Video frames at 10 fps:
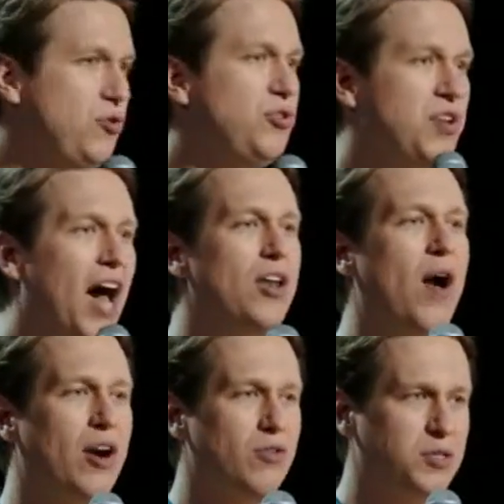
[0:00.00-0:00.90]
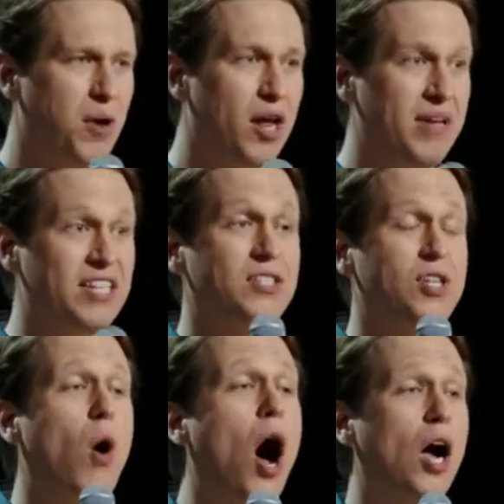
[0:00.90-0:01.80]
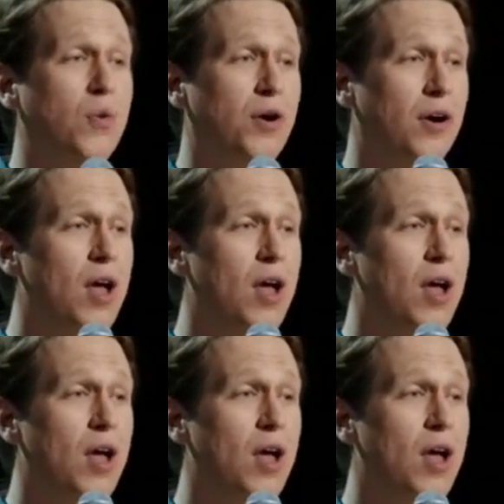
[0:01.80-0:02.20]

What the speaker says: do not know how to respond because it's so awkward,